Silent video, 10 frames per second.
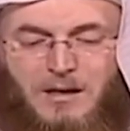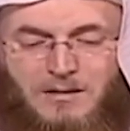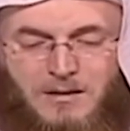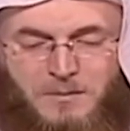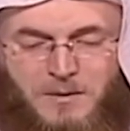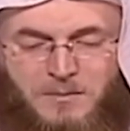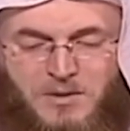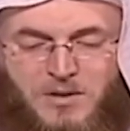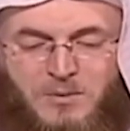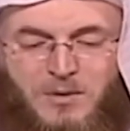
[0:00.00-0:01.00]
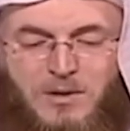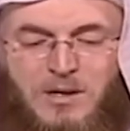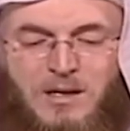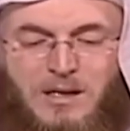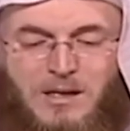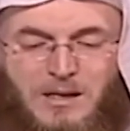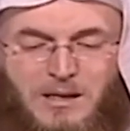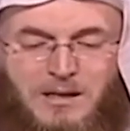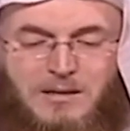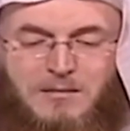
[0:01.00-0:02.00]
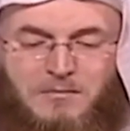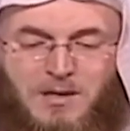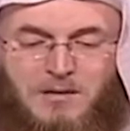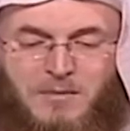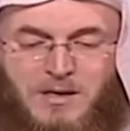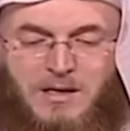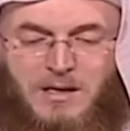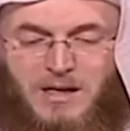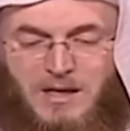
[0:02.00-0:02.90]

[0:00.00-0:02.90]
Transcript: Is this permissible? Is my money